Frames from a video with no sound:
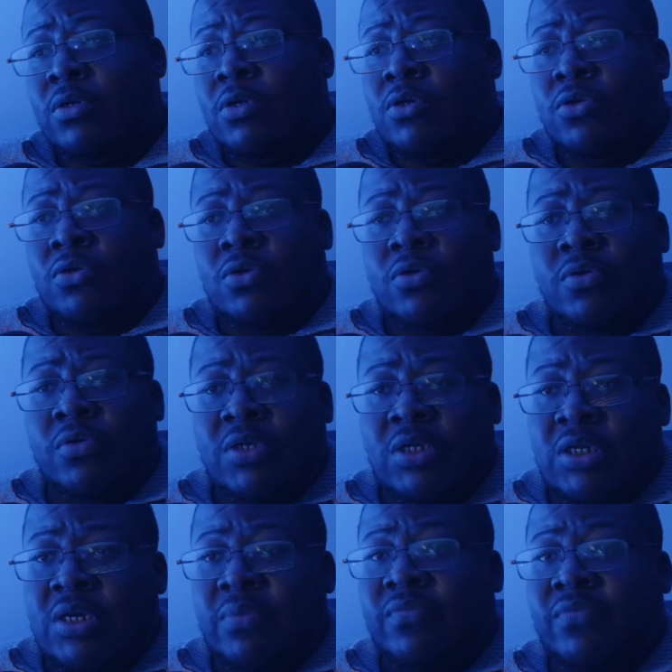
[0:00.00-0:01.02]
You don't see
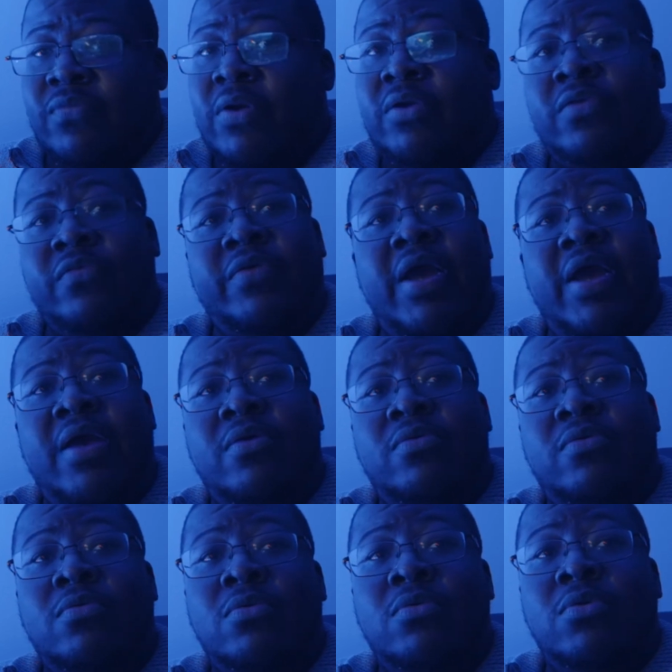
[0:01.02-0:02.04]
him running around
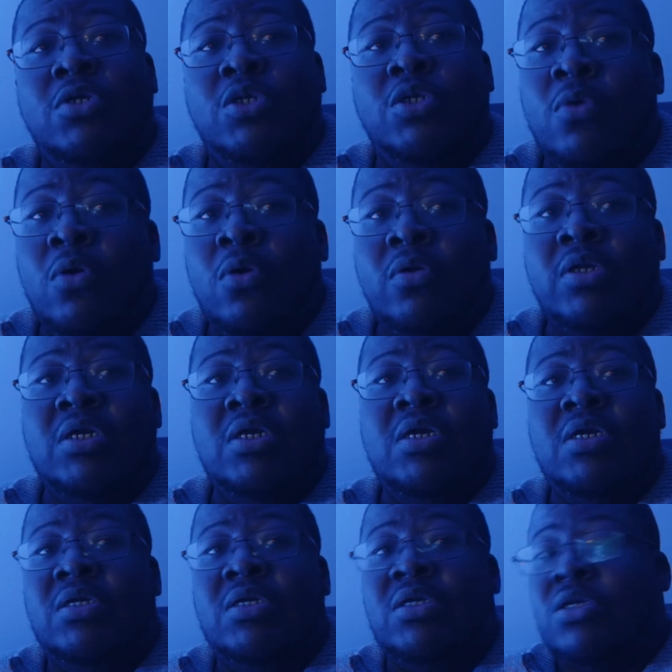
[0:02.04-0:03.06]
small
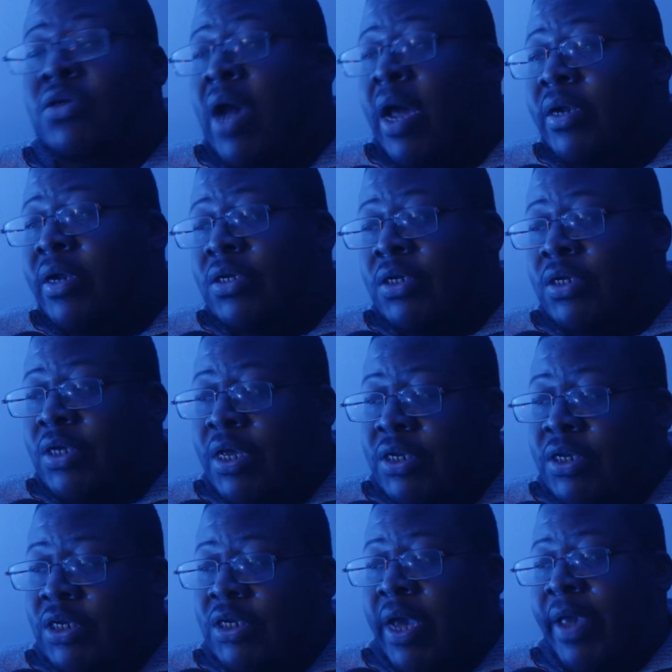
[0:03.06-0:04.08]
leagues trying to just get
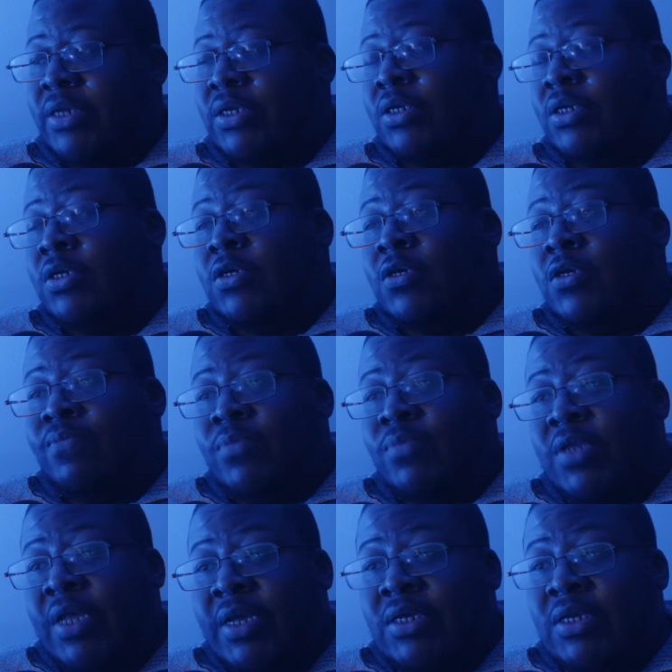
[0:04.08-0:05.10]
checks,
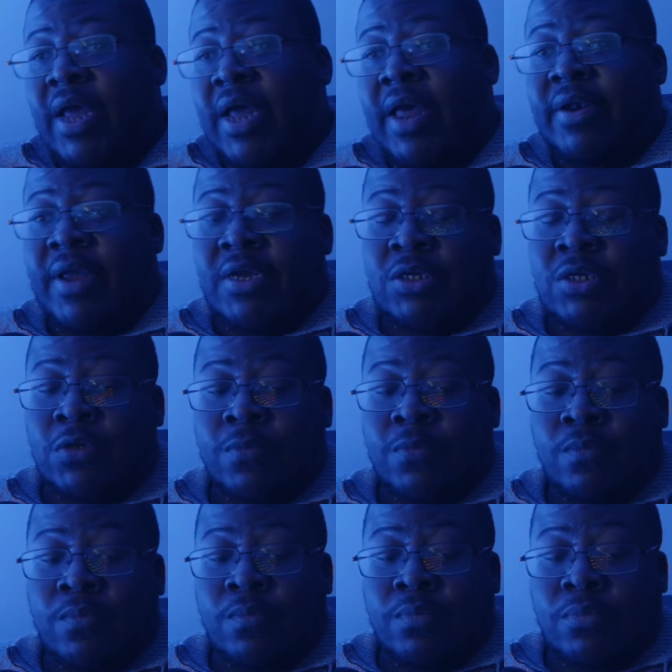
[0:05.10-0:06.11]
things of that nature.
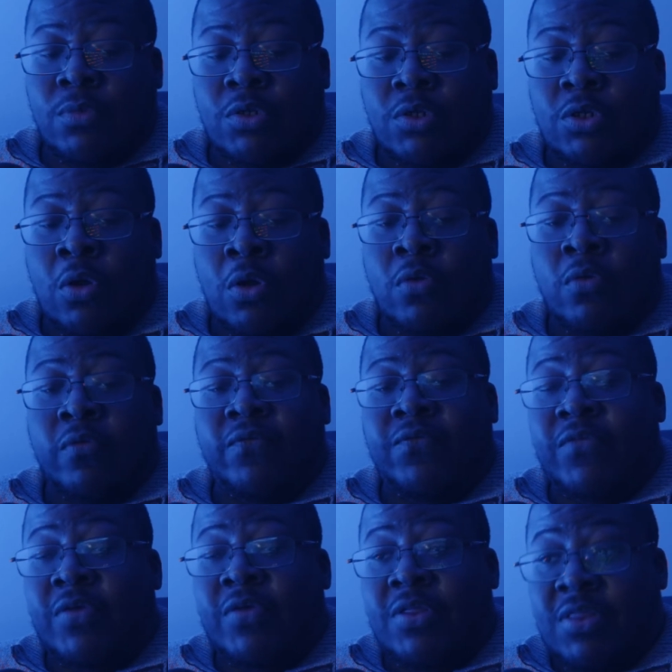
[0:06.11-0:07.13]
So
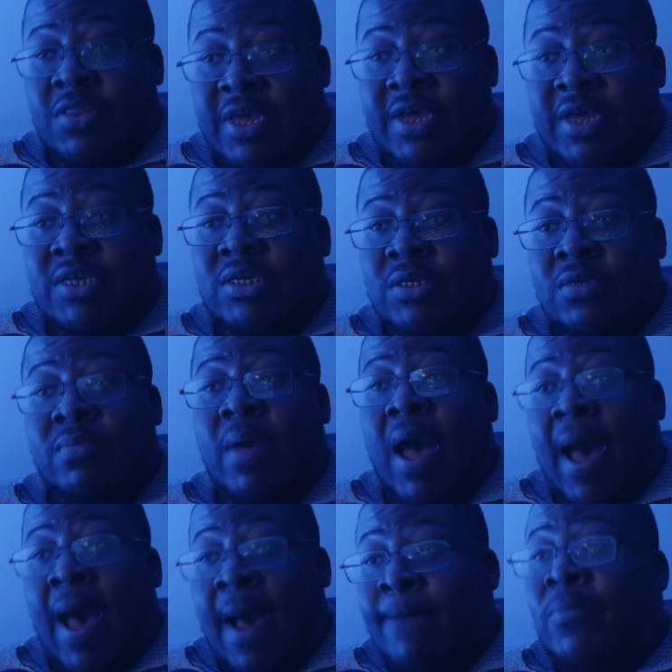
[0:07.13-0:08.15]
for this,
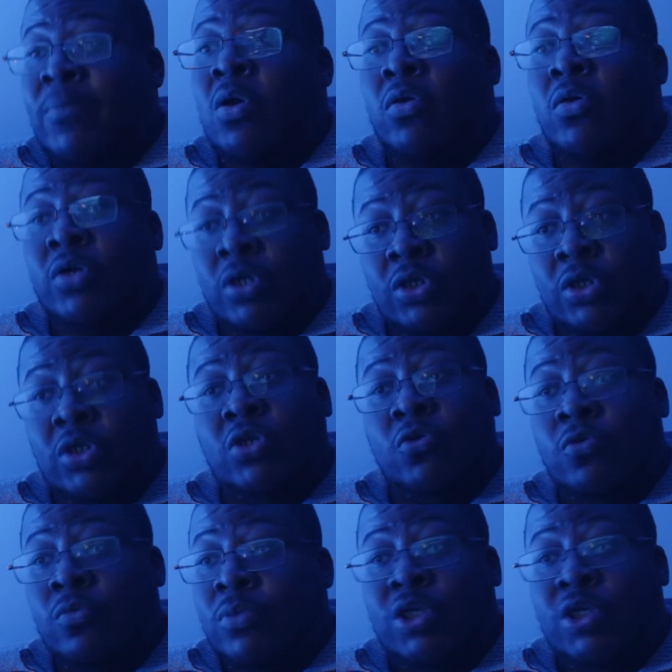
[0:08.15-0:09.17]
I'm going to
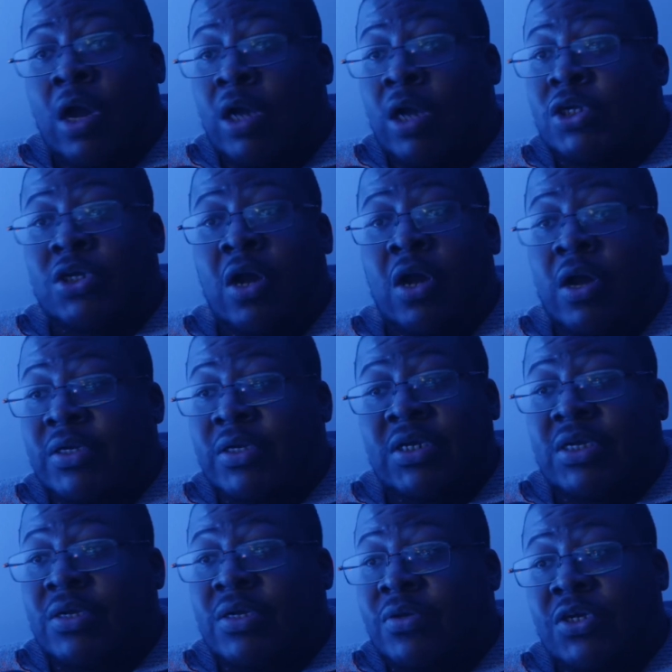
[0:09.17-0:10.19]
assume John John
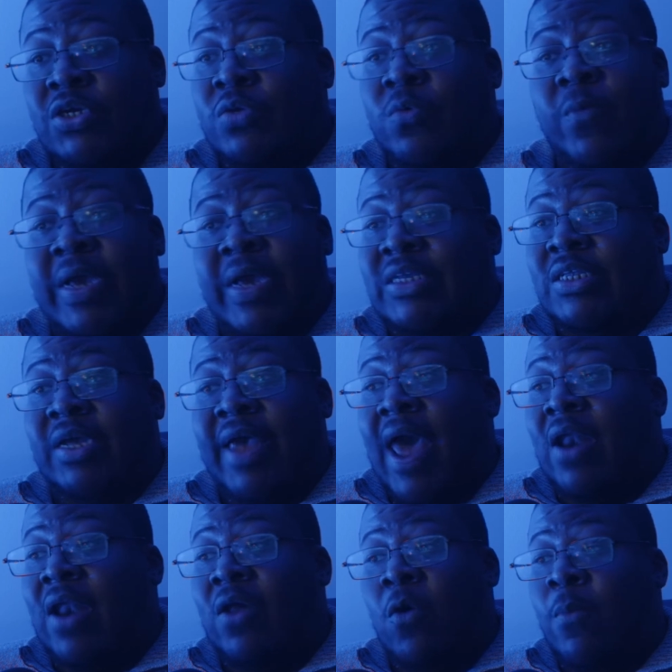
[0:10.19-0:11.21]
didn't just waste the
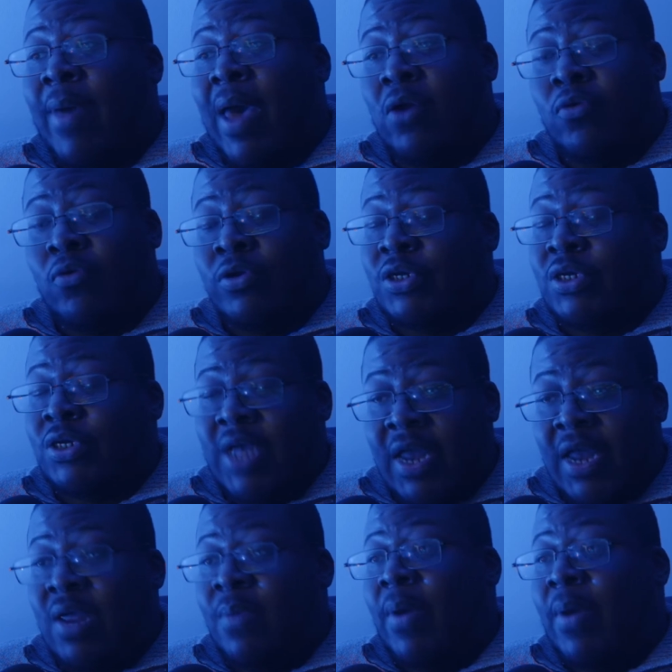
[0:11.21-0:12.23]
Calico battle on just
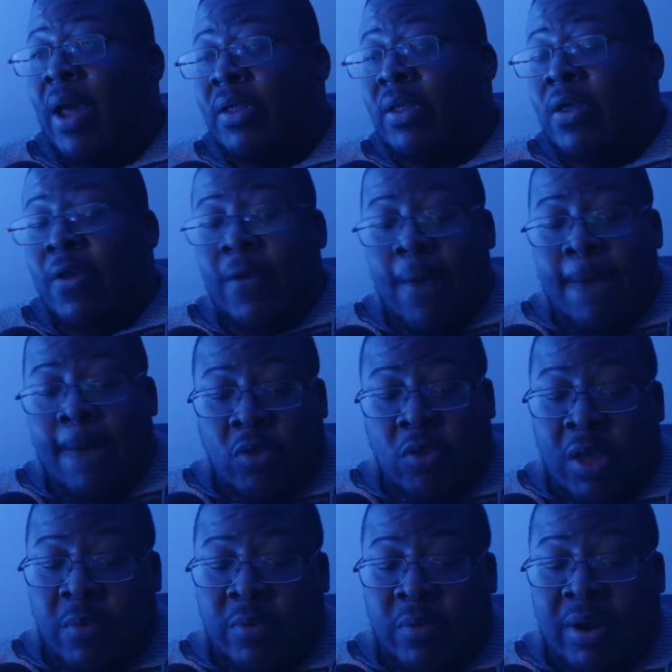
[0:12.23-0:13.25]
anybody. You
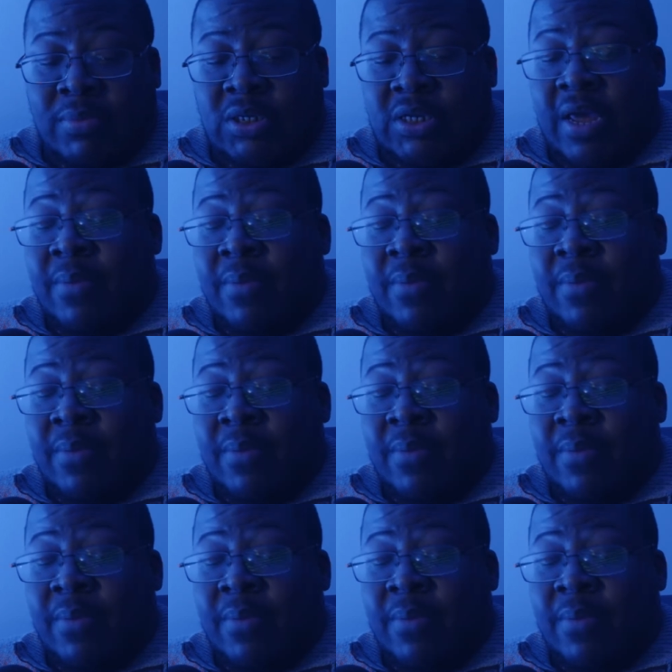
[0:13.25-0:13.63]
get what I'm saying?